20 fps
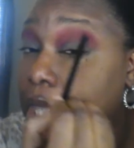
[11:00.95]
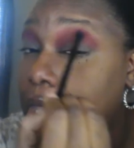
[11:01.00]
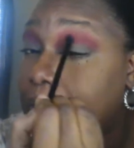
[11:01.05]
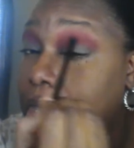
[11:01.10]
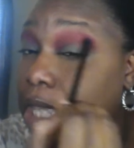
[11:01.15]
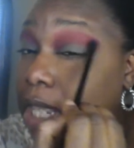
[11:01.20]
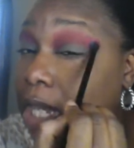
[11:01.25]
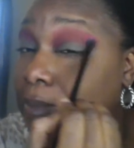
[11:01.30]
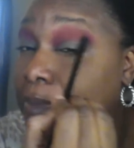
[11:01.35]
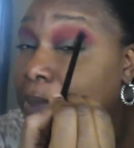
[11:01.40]

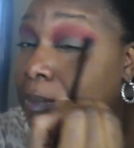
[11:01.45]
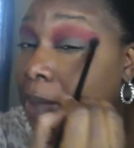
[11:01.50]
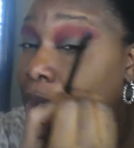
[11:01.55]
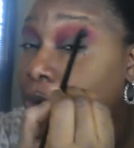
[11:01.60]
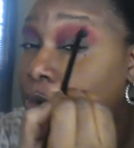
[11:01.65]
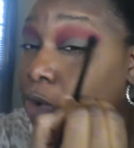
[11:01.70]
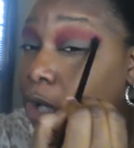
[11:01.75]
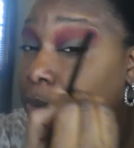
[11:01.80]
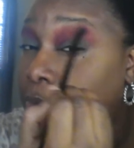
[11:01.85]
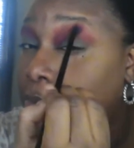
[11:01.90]
get up at my
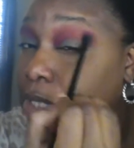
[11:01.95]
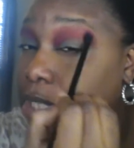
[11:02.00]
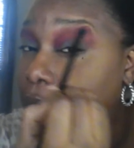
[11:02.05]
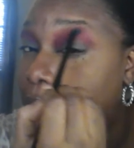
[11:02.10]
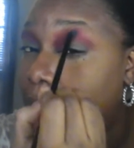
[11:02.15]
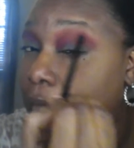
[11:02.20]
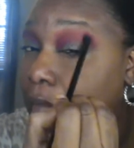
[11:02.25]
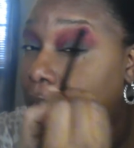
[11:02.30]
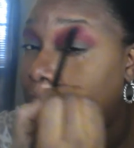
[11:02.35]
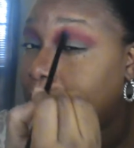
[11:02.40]
normal
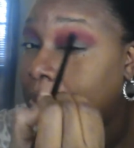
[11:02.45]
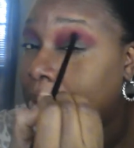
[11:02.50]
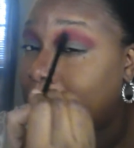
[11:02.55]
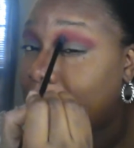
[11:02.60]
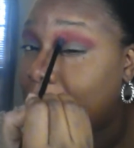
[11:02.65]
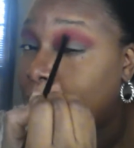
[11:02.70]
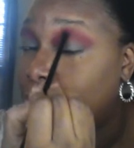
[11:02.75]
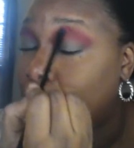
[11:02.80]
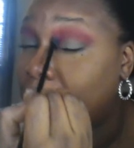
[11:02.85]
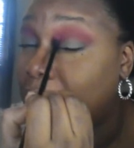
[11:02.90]
time that
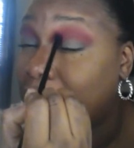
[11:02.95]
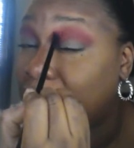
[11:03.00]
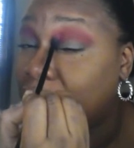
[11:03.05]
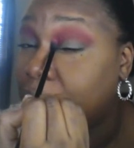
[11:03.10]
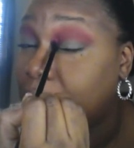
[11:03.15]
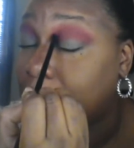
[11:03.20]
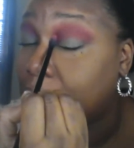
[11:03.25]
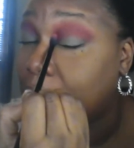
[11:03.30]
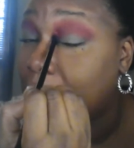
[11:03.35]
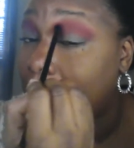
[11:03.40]
I would have
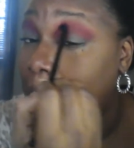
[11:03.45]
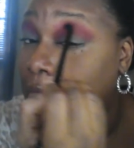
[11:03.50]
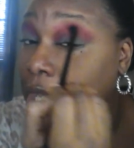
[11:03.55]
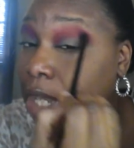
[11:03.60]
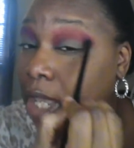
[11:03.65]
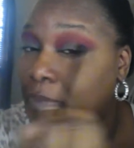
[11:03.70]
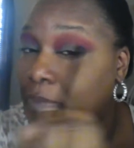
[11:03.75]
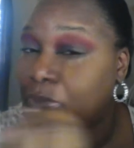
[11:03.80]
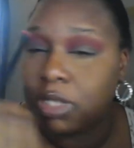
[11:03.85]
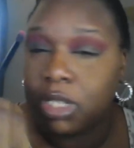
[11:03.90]
gotten
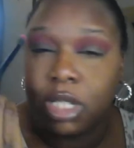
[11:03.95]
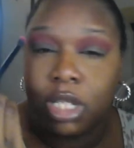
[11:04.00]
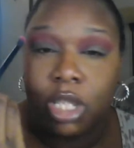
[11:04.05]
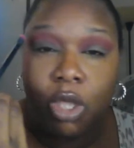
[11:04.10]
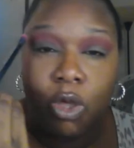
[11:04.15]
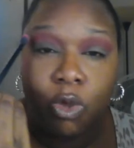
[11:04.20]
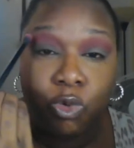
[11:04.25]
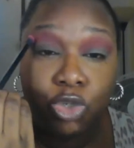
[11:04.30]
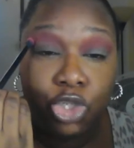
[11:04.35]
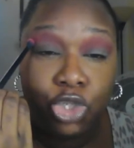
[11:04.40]
up to
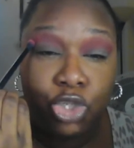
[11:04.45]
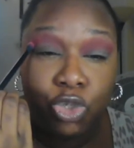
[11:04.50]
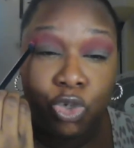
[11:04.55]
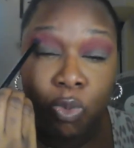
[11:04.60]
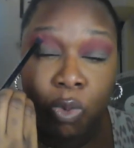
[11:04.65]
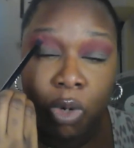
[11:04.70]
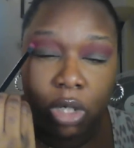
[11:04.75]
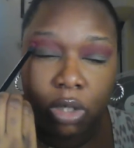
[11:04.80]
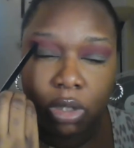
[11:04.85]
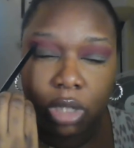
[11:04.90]
go to
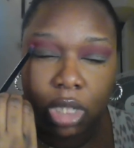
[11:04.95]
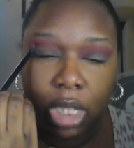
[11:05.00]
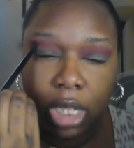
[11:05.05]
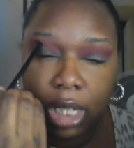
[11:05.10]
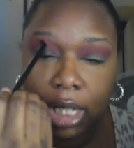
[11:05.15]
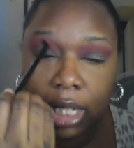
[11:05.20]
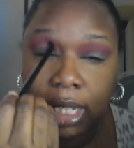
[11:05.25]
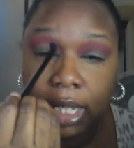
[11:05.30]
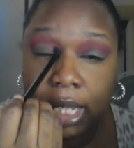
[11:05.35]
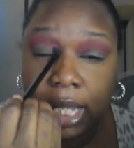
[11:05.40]
work,
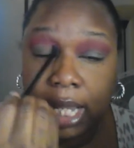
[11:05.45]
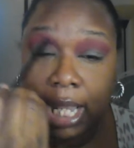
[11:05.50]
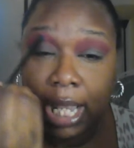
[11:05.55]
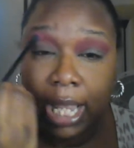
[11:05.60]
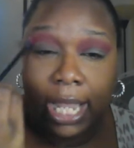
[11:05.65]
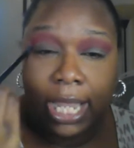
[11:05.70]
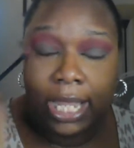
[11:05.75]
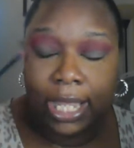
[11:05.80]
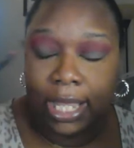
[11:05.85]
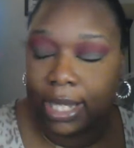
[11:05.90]

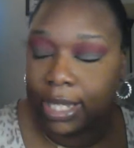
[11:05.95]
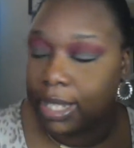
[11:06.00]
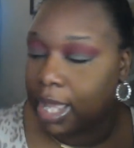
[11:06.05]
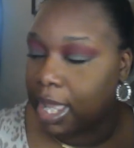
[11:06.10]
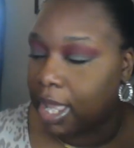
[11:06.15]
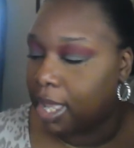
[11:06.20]
and